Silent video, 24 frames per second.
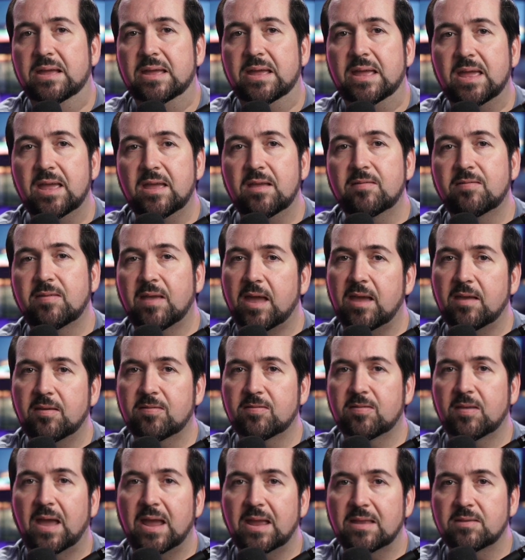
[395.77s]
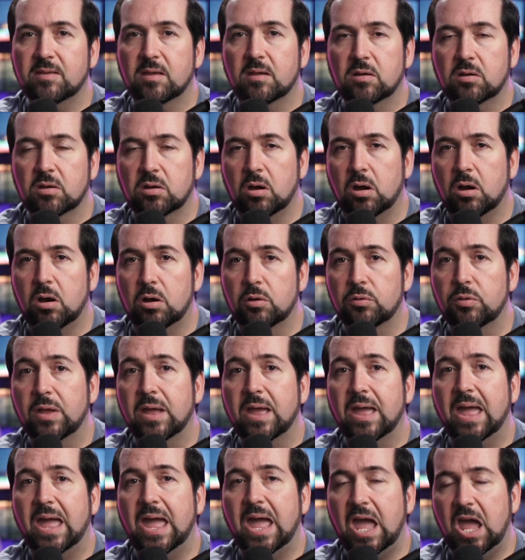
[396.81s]
is a site called
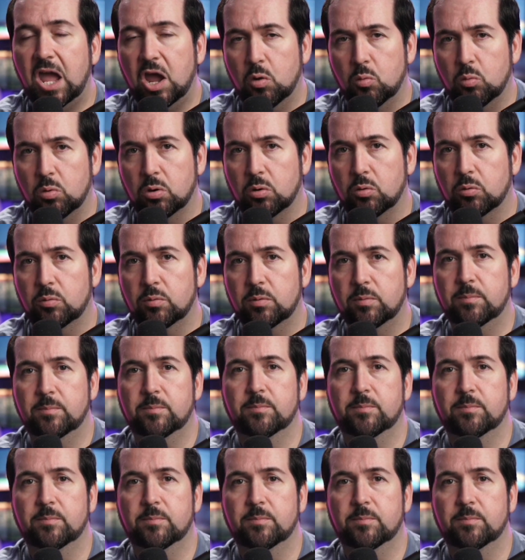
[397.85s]
Hero.